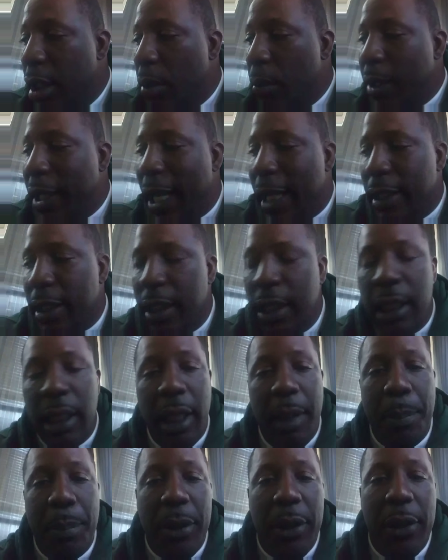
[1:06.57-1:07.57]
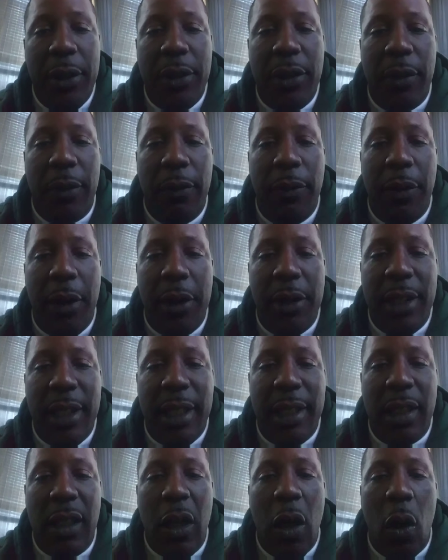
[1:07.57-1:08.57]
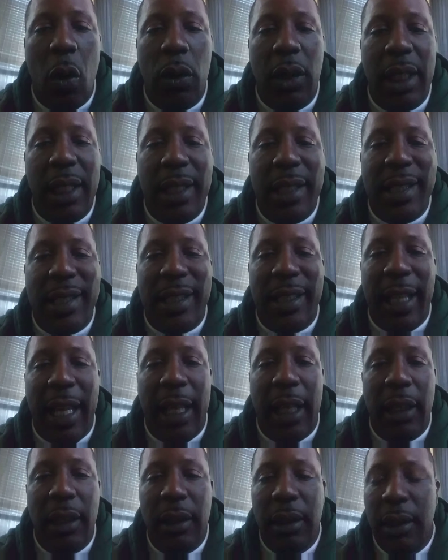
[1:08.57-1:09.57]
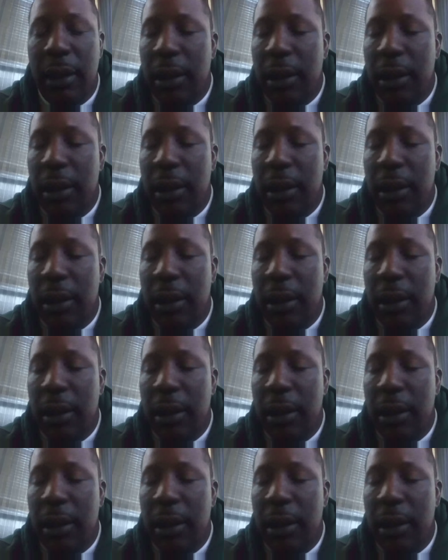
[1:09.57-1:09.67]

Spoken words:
We got the Clippers versus Golden State.